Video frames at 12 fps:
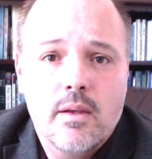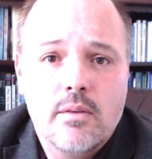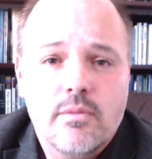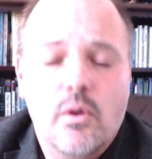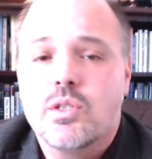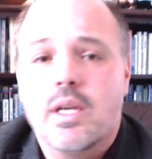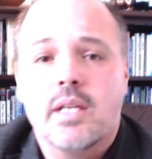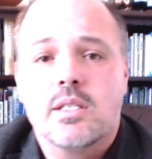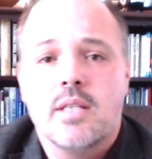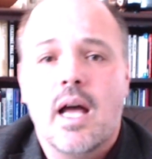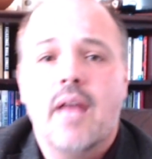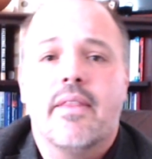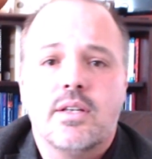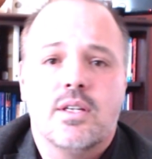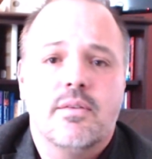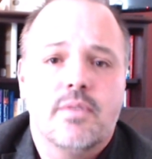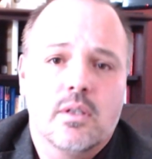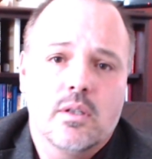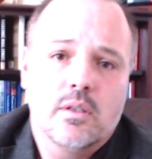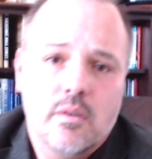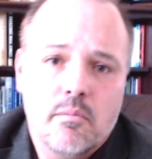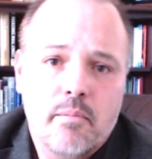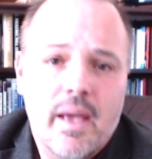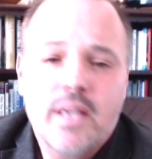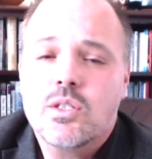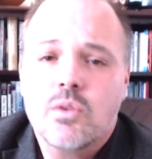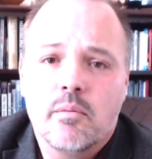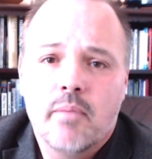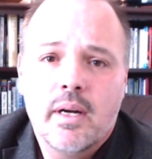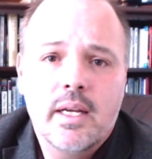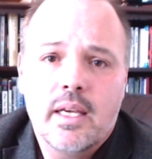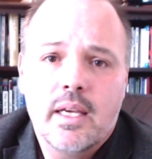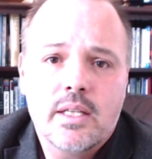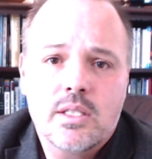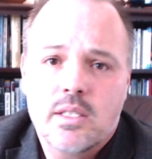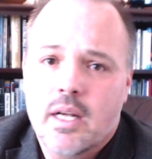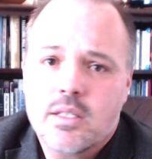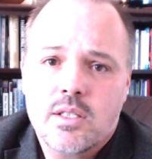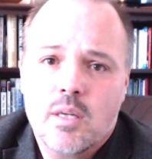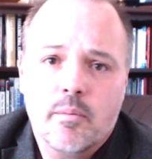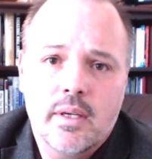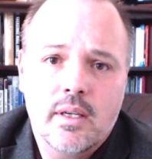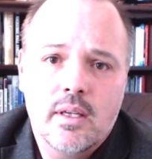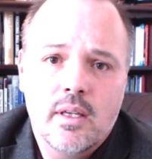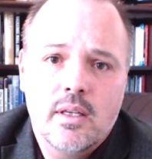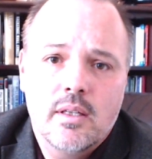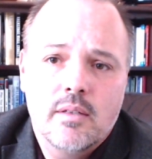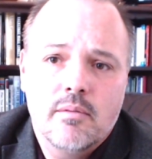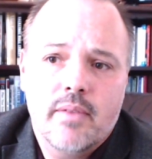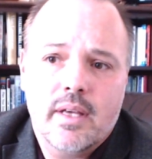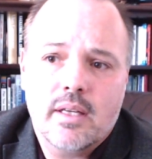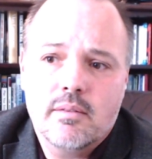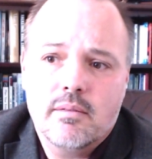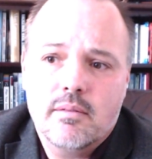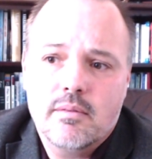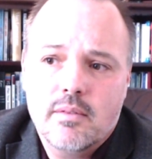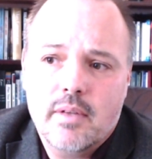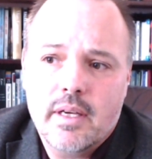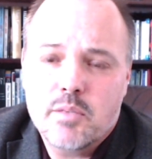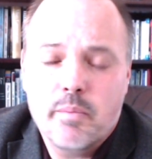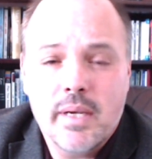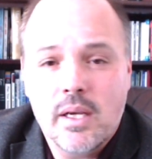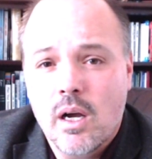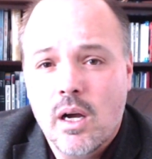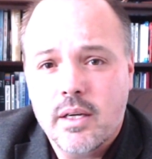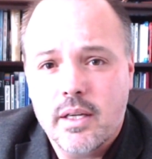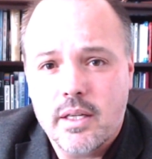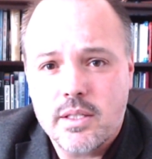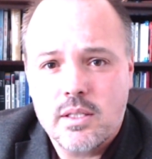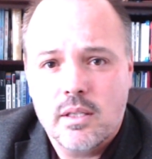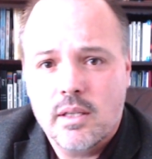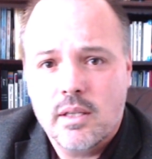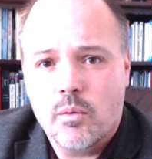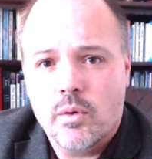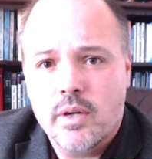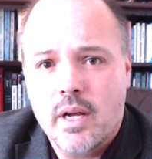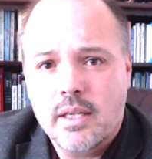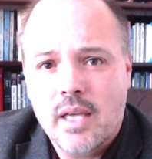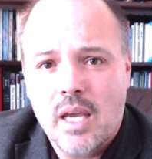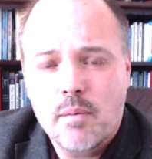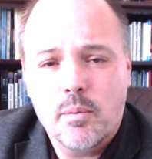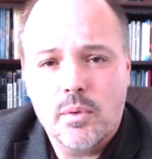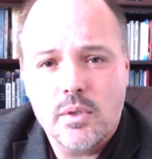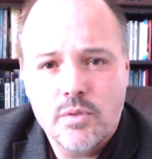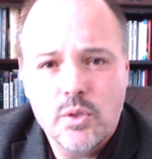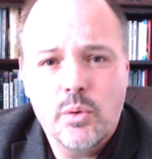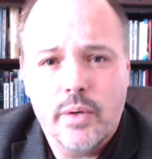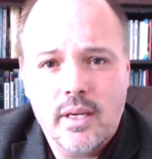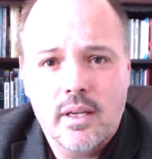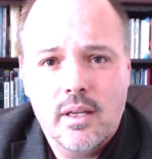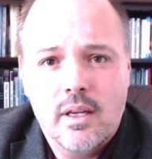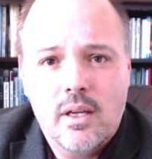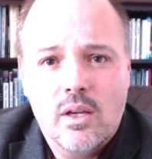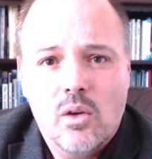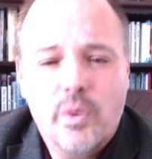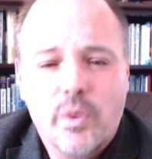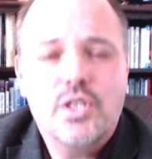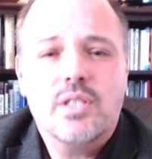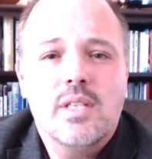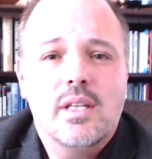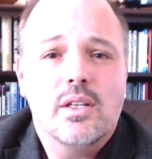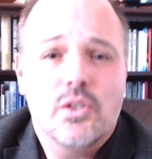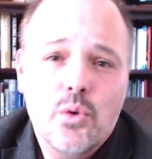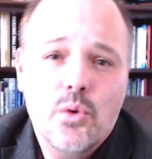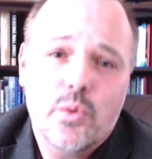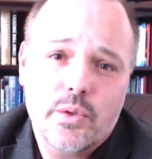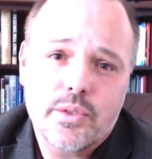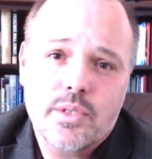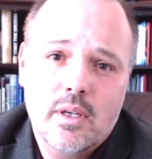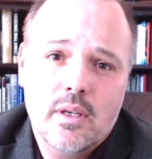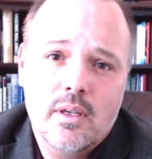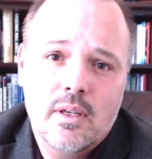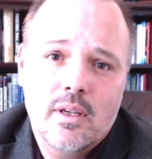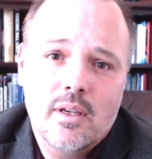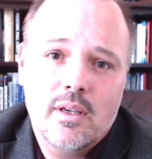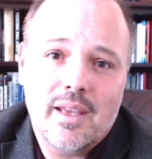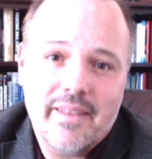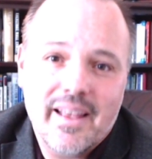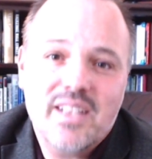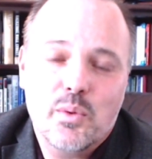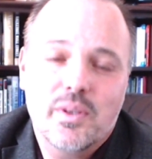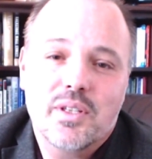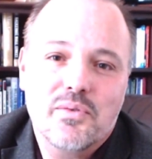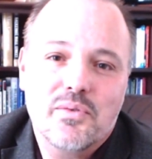Folks, it's not that difficult. Mastering money is not something that is beyond us, that we're not capable of doing. We just need the tools. And that's what this